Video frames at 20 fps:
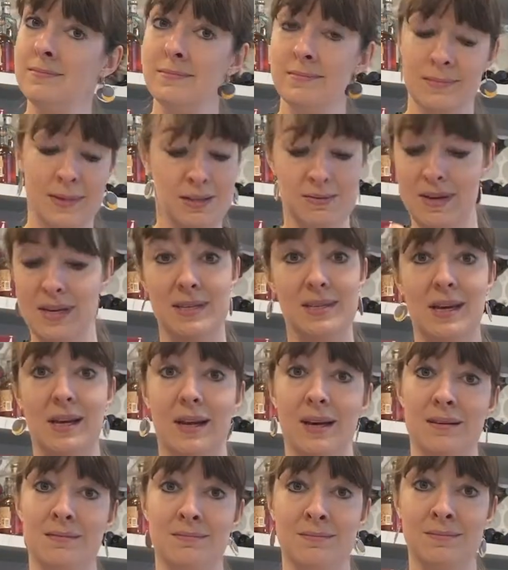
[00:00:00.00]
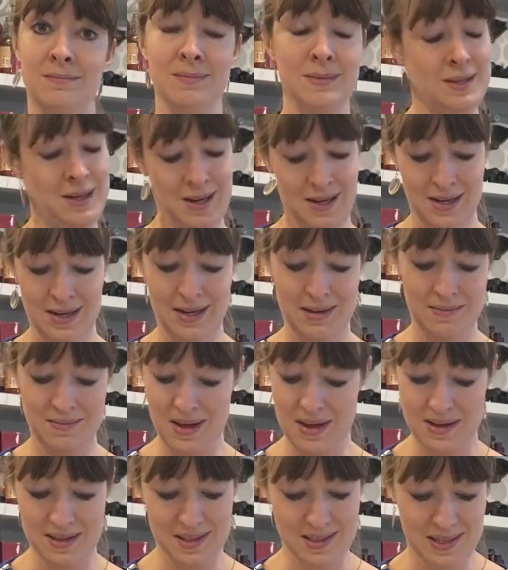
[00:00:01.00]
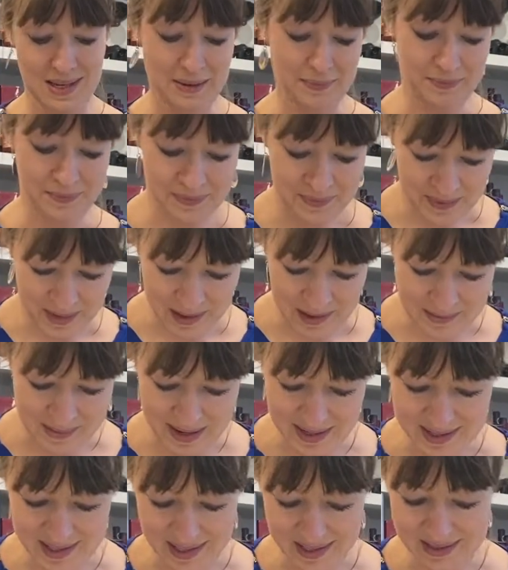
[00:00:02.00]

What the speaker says: and reseal it, and it makes it